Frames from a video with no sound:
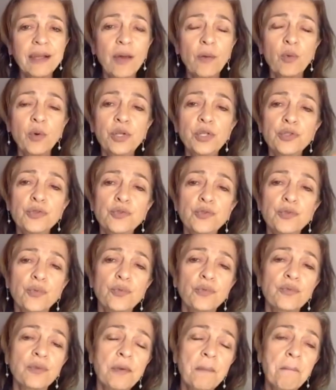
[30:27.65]
I want you to
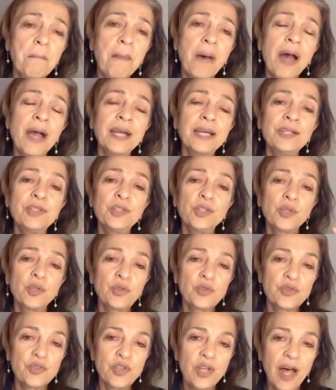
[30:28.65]
remind
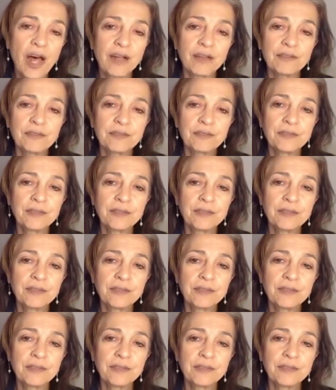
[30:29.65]
yourself,